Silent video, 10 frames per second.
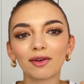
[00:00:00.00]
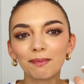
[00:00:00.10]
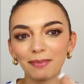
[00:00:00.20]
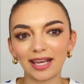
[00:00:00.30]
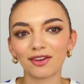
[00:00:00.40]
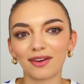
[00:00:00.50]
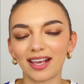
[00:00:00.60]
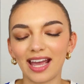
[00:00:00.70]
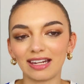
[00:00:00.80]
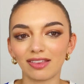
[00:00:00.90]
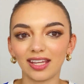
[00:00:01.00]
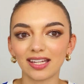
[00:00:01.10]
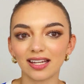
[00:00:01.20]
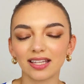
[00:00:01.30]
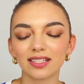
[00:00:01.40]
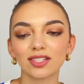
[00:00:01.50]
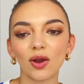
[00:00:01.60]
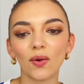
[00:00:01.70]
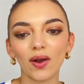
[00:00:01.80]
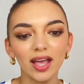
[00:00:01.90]
bakery kind of thing.
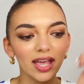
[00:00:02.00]
So